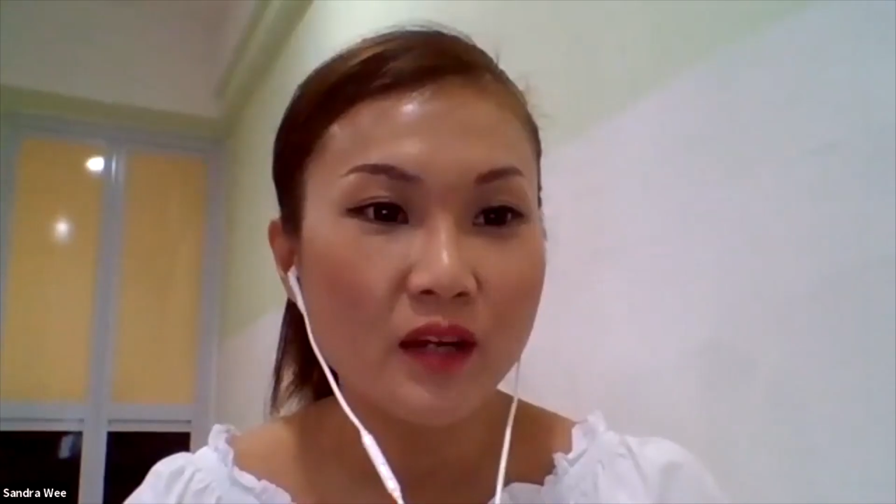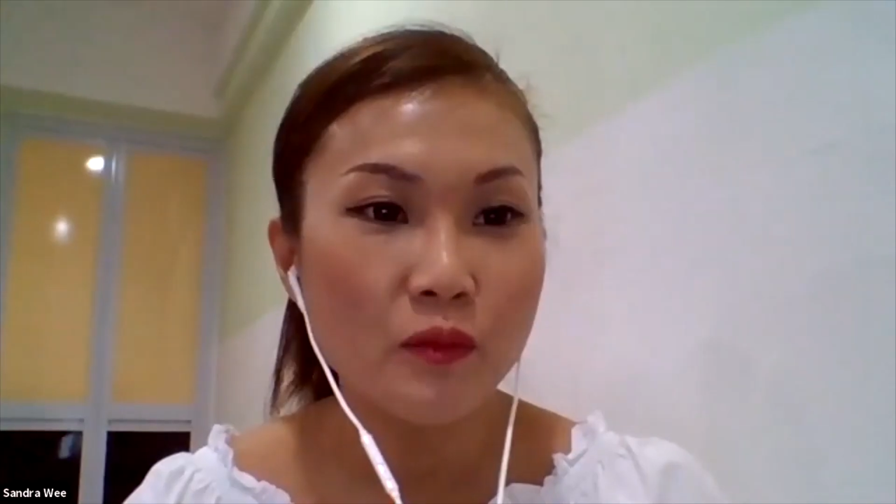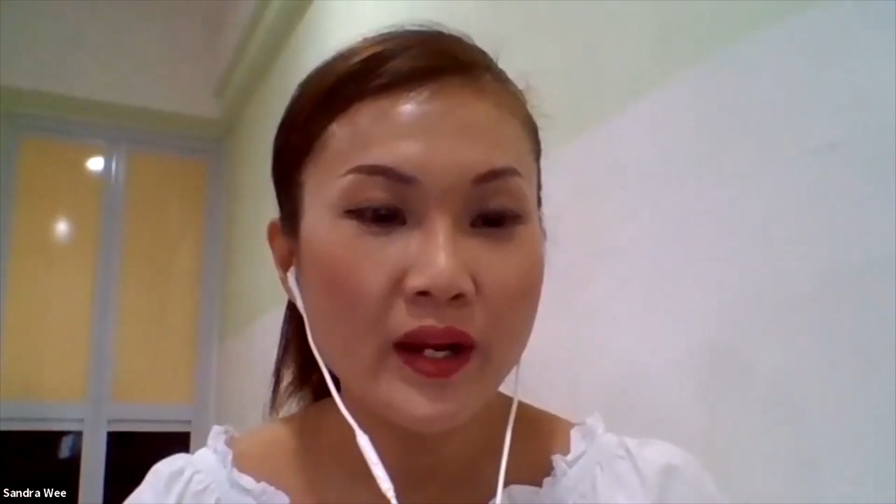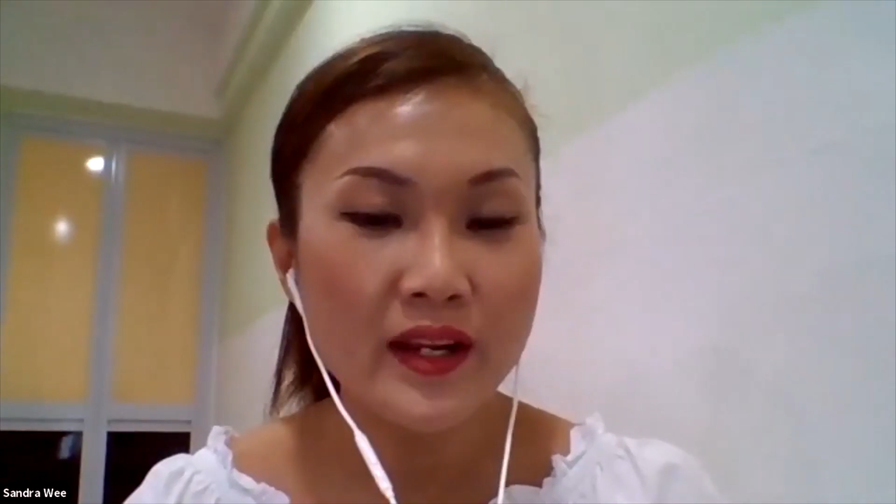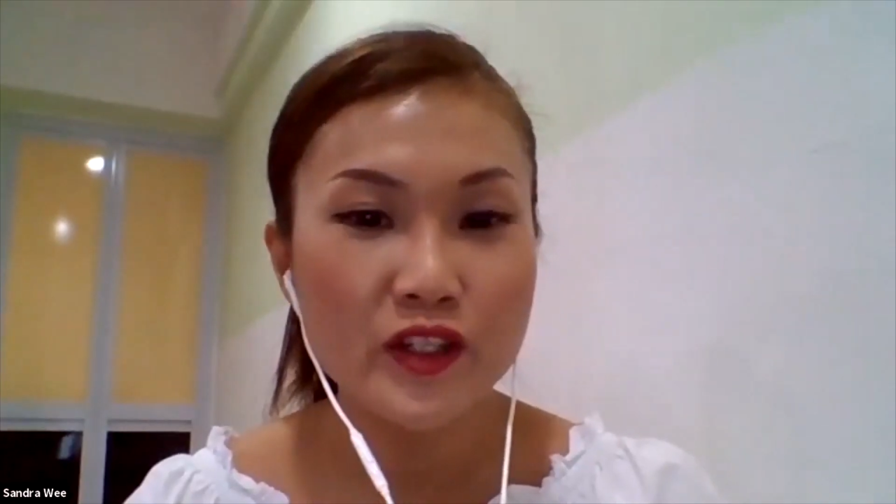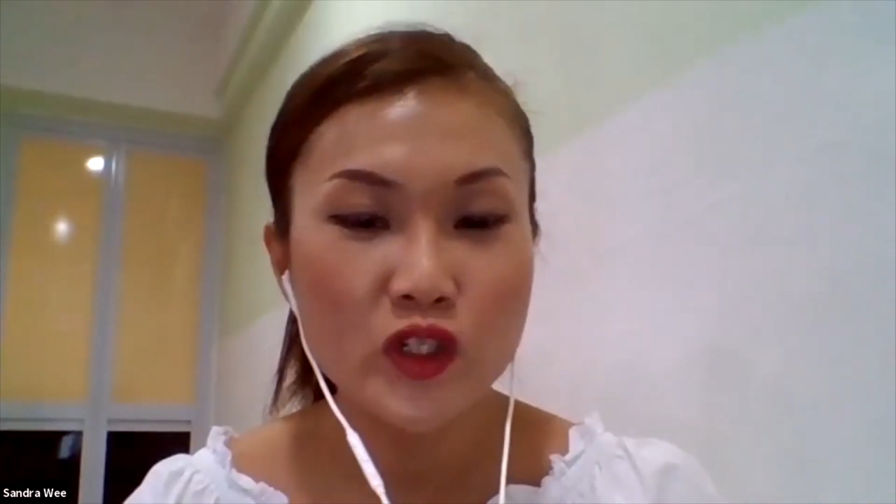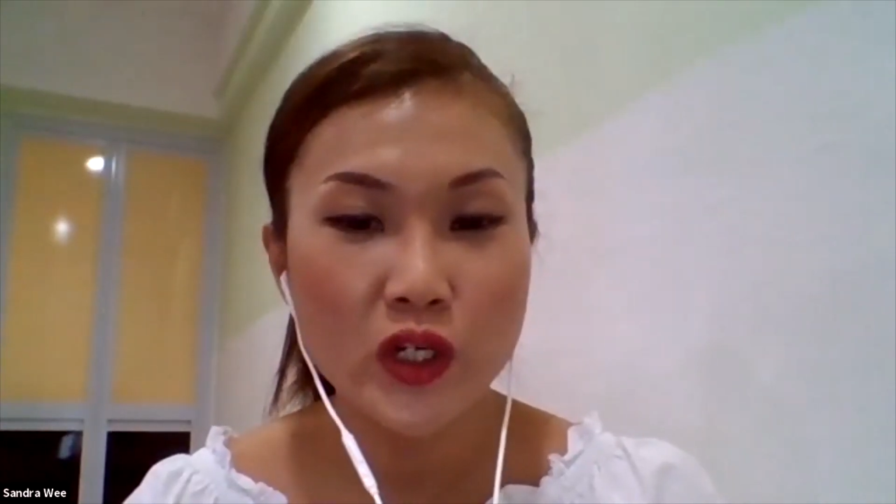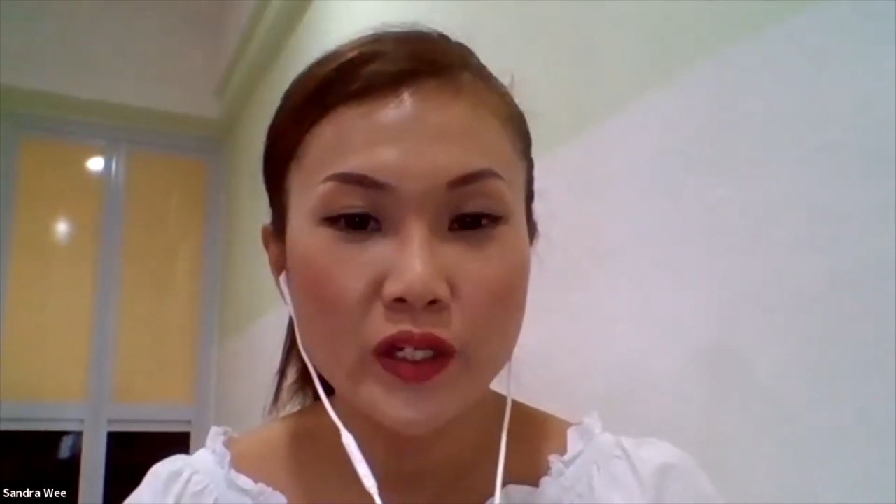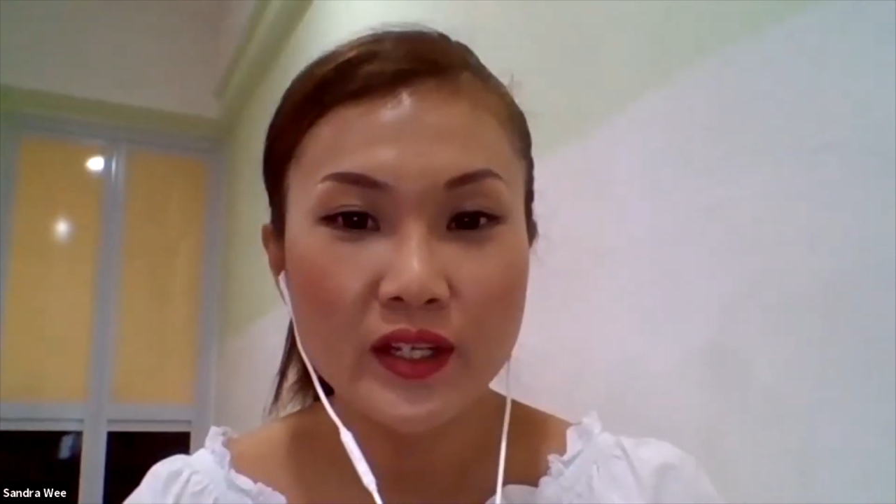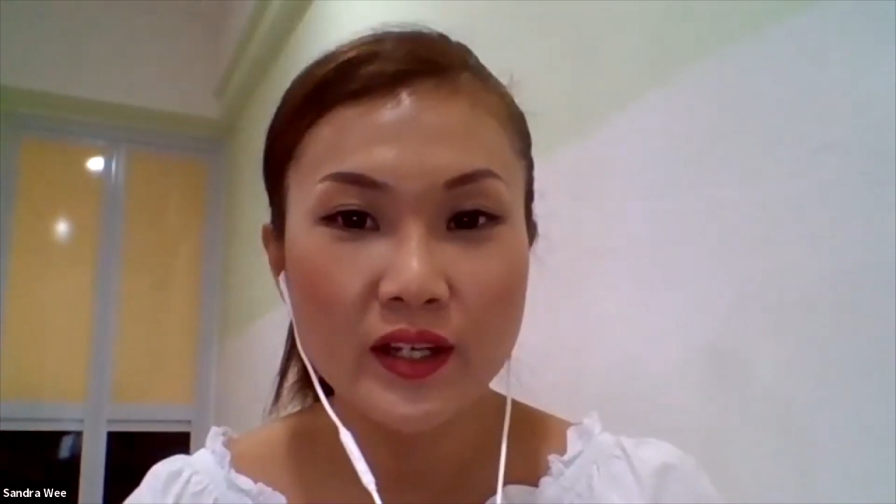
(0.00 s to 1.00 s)
Why I
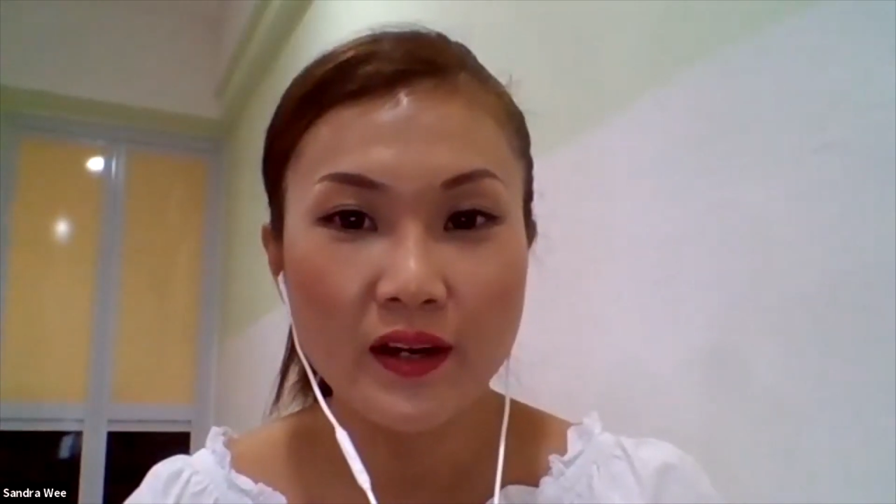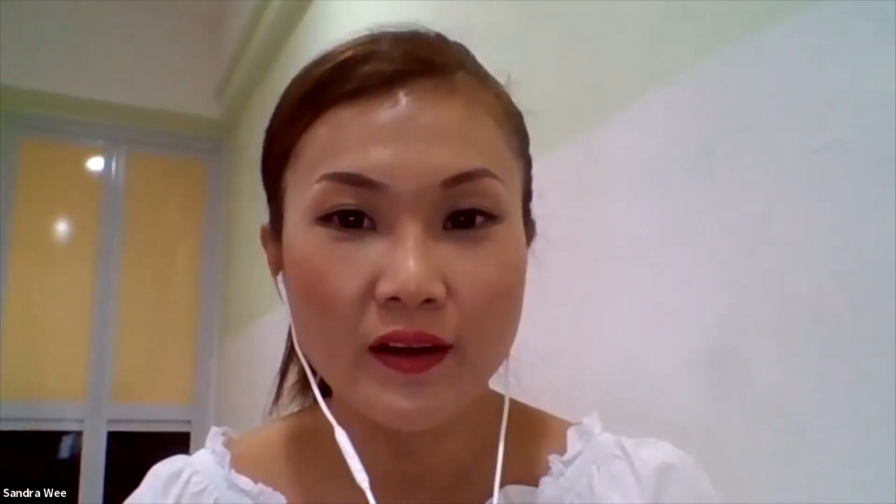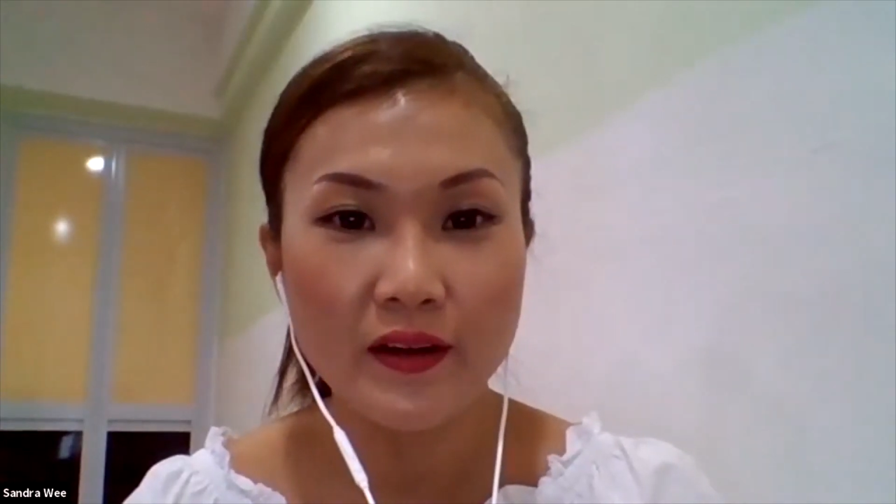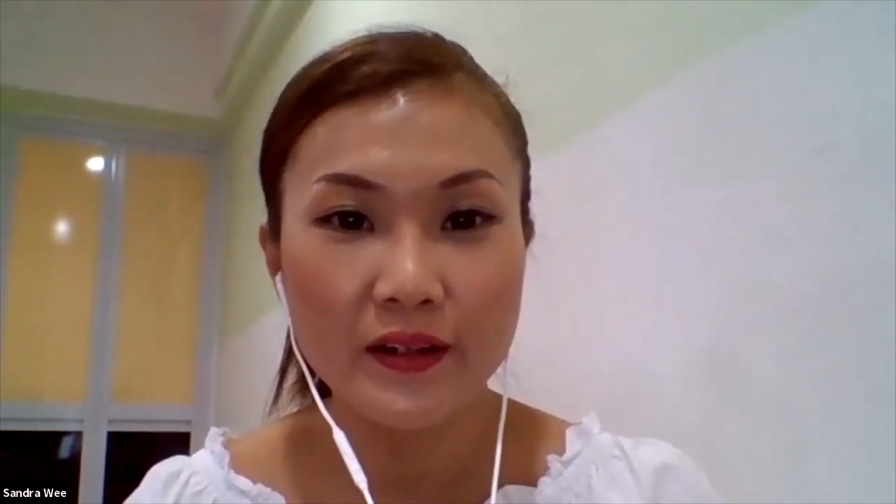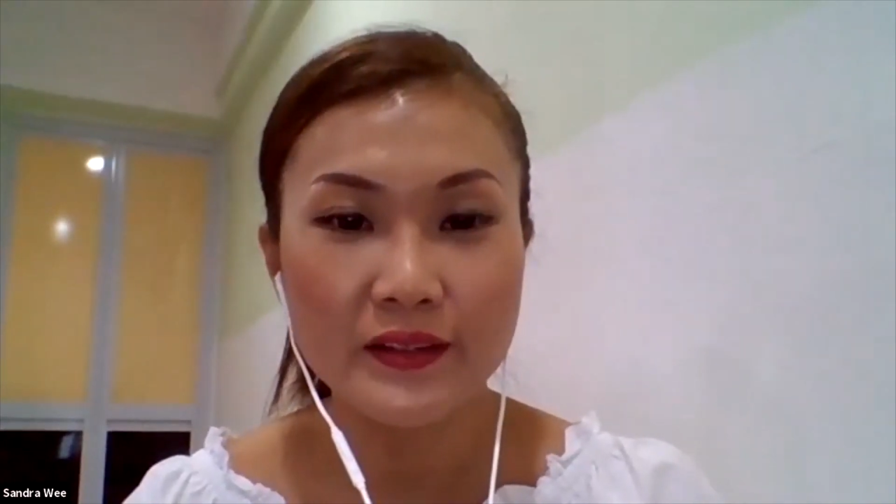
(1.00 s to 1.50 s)
join uh,